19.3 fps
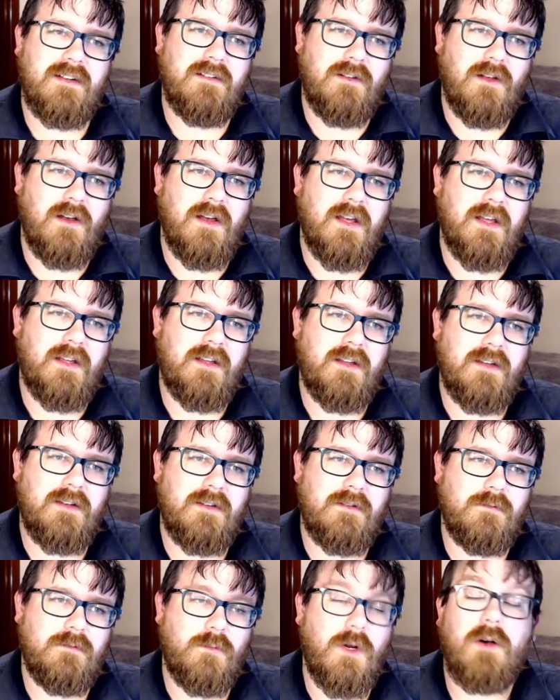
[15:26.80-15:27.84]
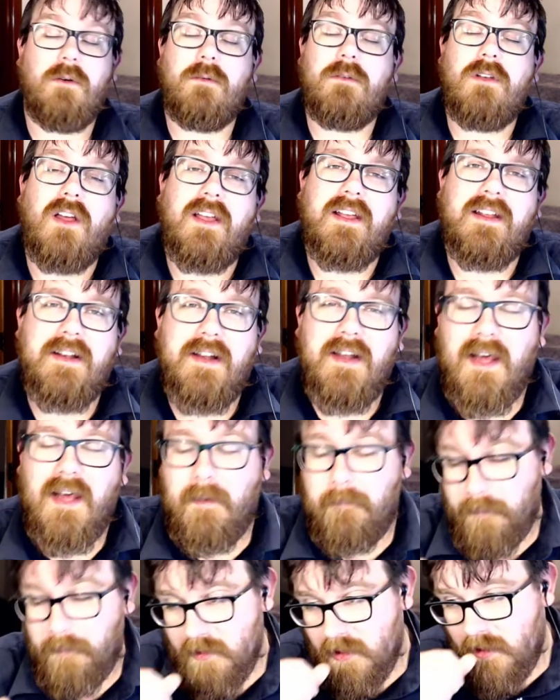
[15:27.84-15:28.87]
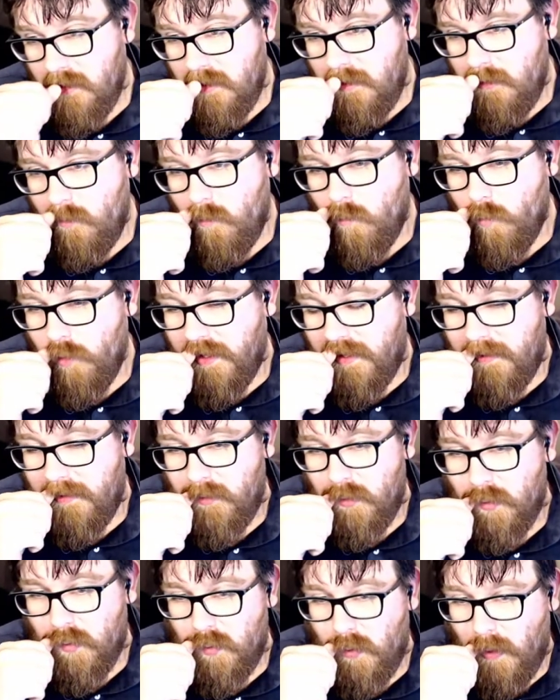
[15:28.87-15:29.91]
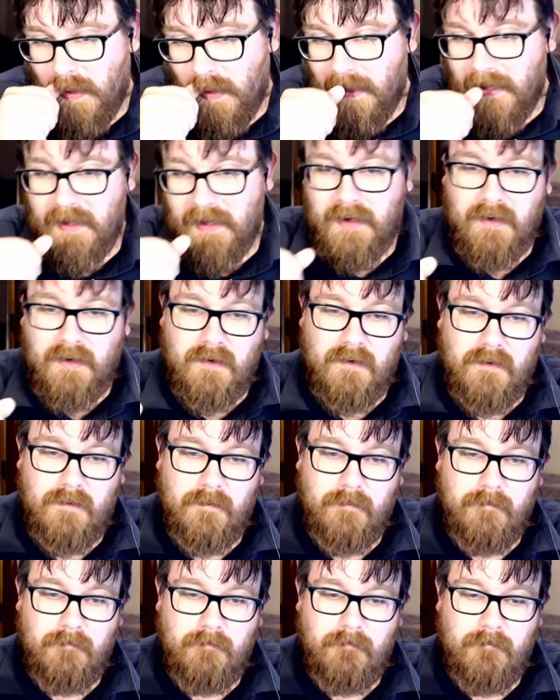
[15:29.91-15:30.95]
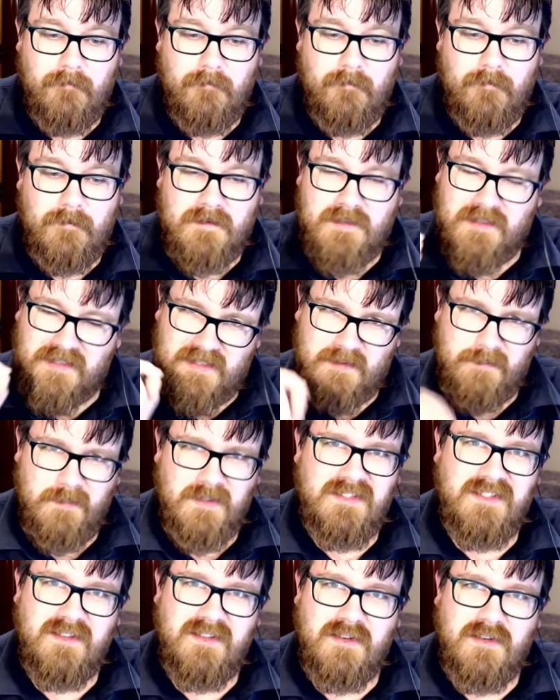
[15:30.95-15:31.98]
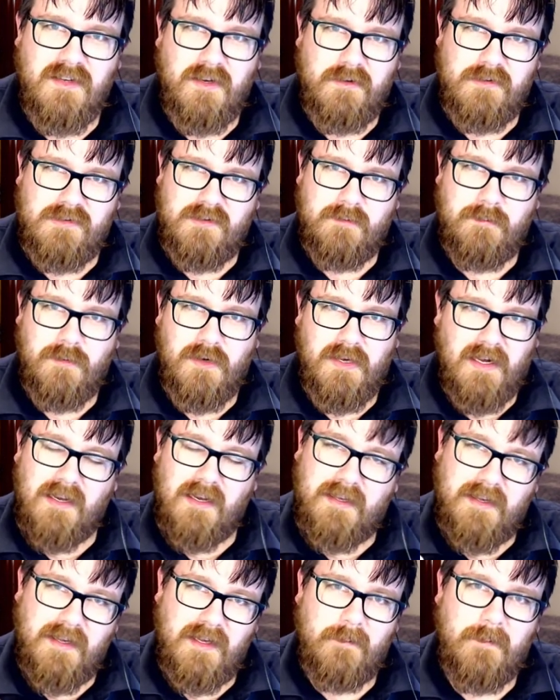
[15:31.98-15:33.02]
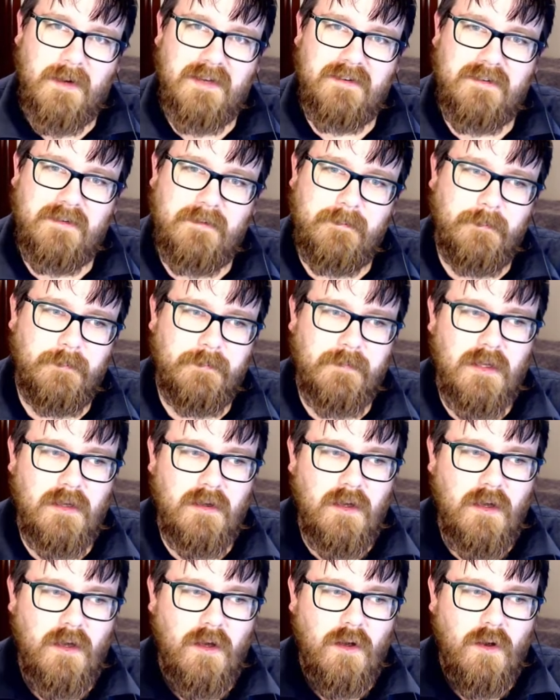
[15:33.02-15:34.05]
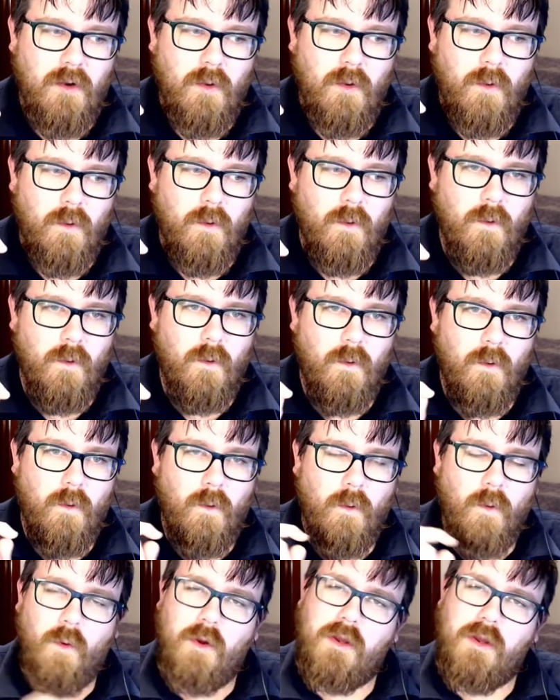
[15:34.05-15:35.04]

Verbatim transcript: like, well, like an alarm, where you can dismiss the toast by clicking a button, or